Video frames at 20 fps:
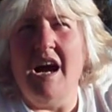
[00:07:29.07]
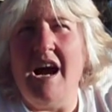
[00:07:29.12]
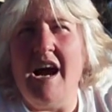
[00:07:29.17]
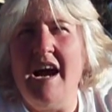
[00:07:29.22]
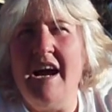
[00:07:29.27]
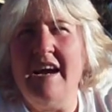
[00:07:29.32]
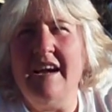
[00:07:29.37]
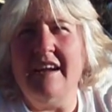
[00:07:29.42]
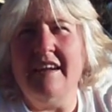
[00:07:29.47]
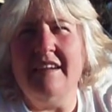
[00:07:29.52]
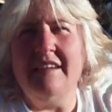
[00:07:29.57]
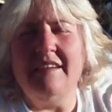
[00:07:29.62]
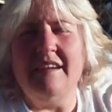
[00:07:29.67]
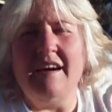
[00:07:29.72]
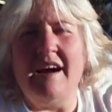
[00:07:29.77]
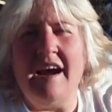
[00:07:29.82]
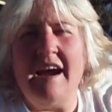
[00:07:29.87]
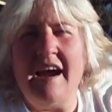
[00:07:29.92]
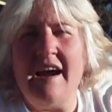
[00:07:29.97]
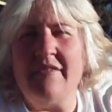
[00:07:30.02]
I
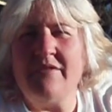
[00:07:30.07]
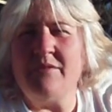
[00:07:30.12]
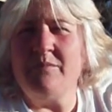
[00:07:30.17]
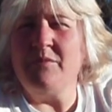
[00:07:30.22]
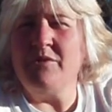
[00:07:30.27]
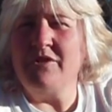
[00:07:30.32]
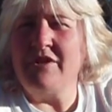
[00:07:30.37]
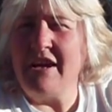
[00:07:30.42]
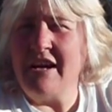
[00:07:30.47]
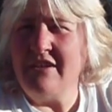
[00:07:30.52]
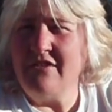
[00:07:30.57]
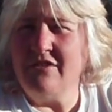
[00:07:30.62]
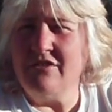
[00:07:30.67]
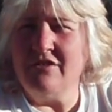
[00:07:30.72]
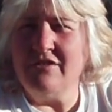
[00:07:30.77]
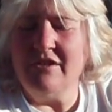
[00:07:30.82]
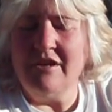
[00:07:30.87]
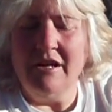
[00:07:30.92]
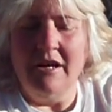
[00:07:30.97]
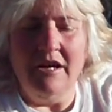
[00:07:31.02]
have to protect
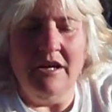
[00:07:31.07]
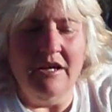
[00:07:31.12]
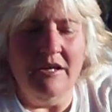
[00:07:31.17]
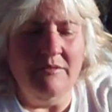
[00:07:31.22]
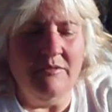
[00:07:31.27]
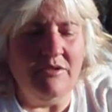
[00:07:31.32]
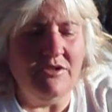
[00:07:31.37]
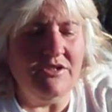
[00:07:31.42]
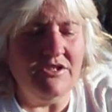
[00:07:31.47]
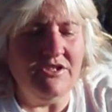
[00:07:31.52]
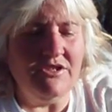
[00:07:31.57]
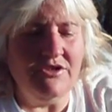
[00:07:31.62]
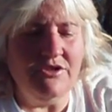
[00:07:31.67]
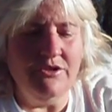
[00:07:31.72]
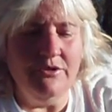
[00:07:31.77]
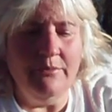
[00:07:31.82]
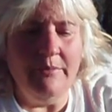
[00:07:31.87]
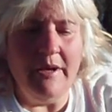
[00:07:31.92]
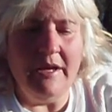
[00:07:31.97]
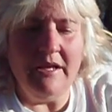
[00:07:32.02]
her. There's just
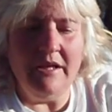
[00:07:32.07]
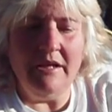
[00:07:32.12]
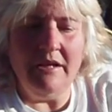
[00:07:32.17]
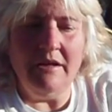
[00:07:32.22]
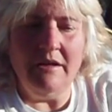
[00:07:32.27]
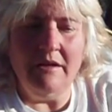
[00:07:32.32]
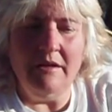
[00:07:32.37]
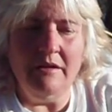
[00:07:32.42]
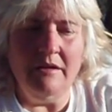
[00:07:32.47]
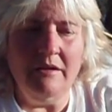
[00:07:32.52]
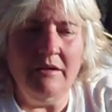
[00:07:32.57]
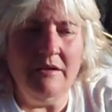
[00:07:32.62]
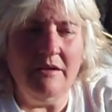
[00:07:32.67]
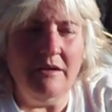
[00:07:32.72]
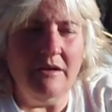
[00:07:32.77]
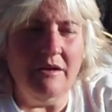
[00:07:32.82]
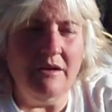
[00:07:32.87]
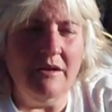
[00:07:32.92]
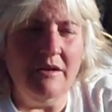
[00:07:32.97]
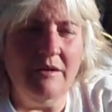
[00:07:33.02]
too many
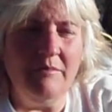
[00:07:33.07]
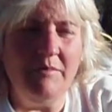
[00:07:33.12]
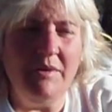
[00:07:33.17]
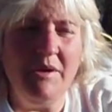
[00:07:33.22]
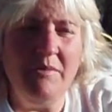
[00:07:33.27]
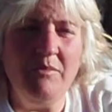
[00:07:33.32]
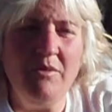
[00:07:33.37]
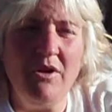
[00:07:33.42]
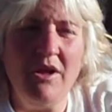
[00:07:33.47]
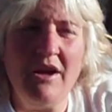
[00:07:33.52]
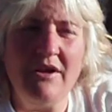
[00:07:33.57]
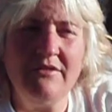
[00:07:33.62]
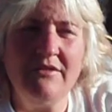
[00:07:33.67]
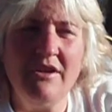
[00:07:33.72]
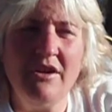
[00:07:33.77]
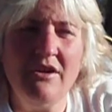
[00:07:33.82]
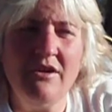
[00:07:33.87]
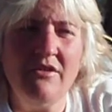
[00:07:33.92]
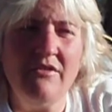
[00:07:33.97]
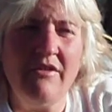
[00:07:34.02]
people out
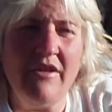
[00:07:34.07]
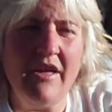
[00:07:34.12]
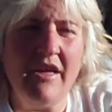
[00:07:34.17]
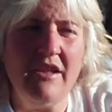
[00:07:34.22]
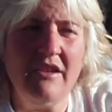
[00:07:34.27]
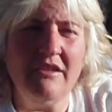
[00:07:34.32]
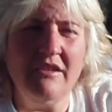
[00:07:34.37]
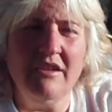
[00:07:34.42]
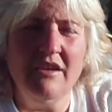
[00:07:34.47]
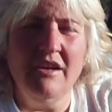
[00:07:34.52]
there that